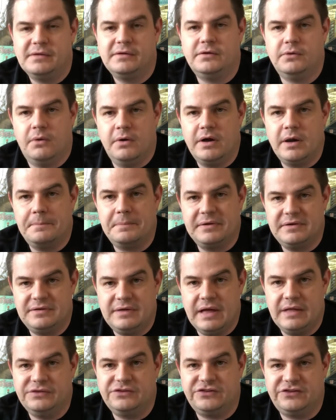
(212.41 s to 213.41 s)
going up
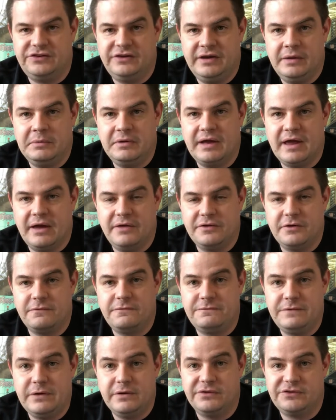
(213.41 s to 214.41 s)
against him and how their
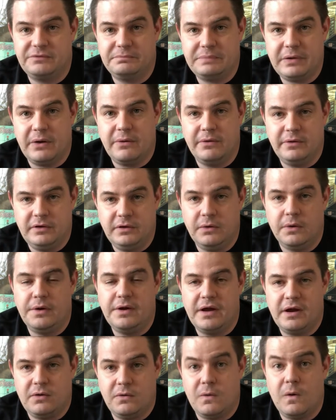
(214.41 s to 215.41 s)
fears and
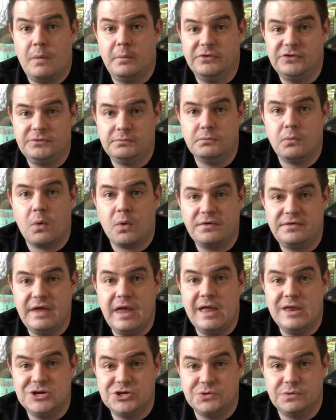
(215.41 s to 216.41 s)
paranoia are almost more
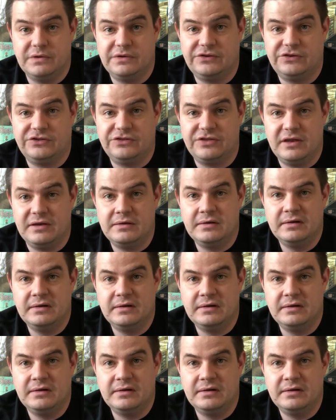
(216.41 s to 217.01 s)
dangerous than